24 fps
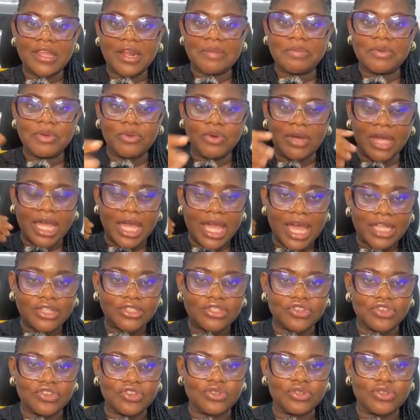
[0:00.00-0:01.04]
Therapy will
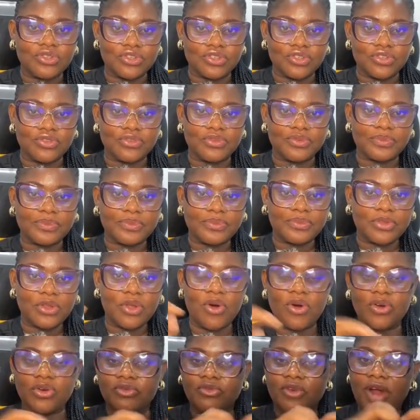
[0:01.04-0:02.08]
get you to
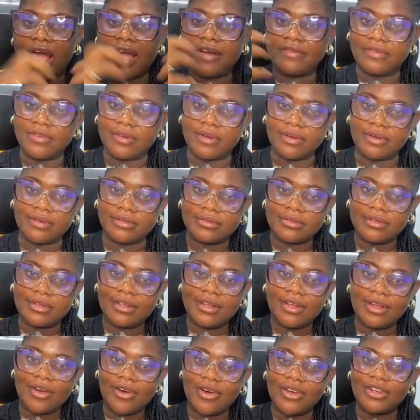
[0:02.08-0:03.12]
unravel,
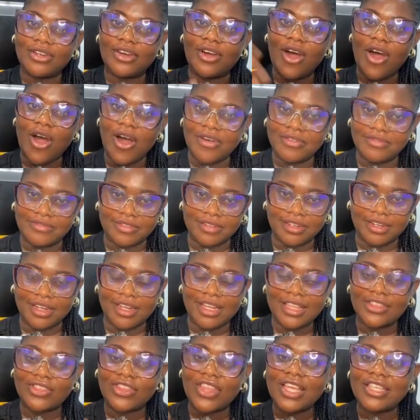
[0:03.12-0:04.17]
uncover
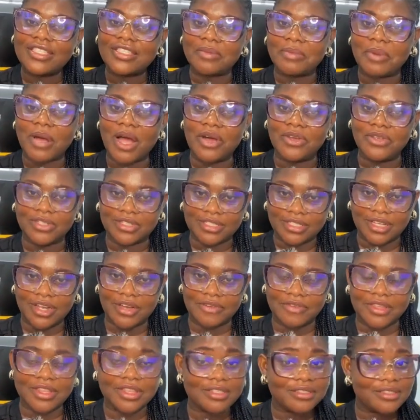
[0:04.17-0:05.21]
things about
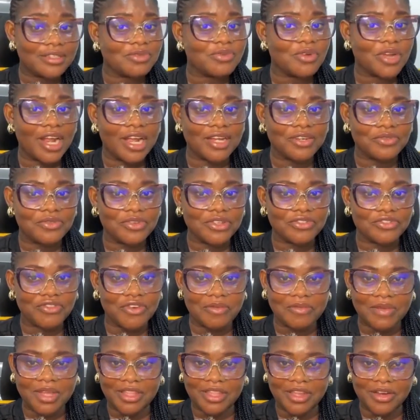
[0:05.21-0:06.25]
yourself. And this is what I do in
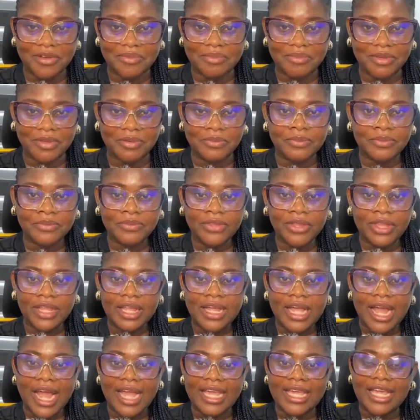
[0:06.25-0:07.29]
trauma therapy.
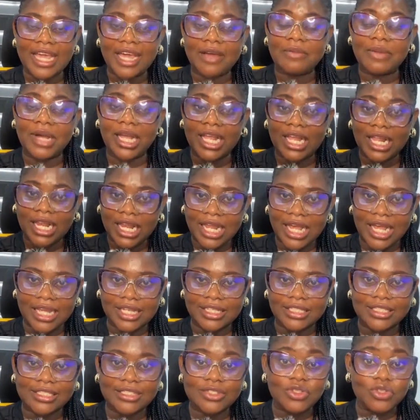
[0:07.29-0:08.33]
I get my
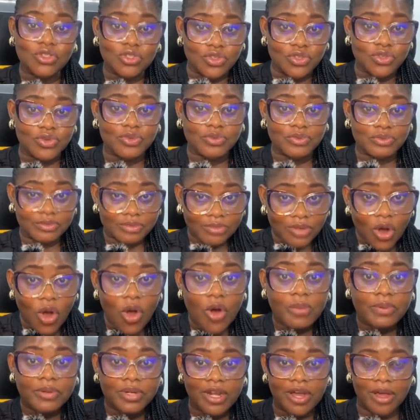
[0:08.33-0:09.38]
clients to
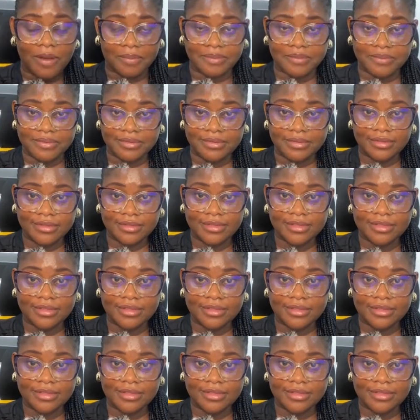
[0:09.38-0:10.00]
open up,